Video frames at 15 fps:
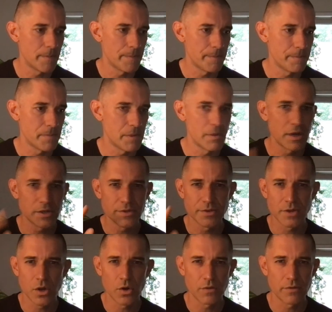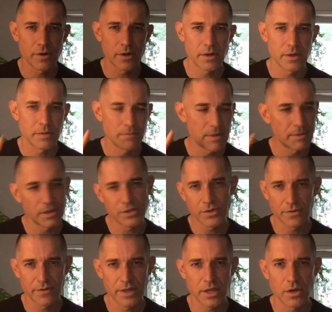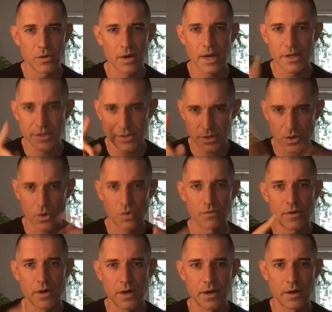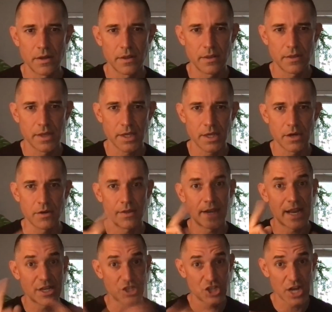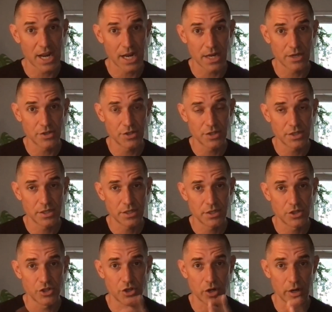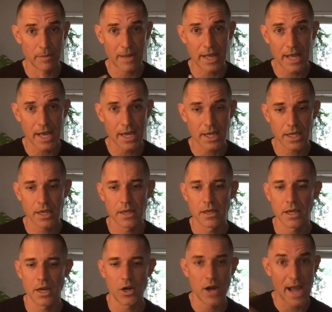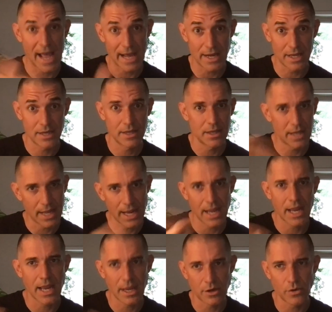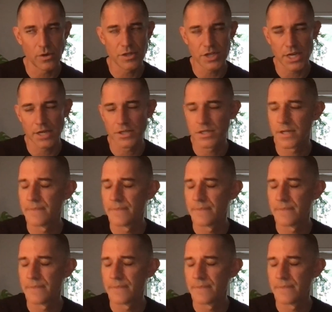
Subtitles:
Maybe I'll do a video where I just go over the gear that I changed during my hike, or added or changed.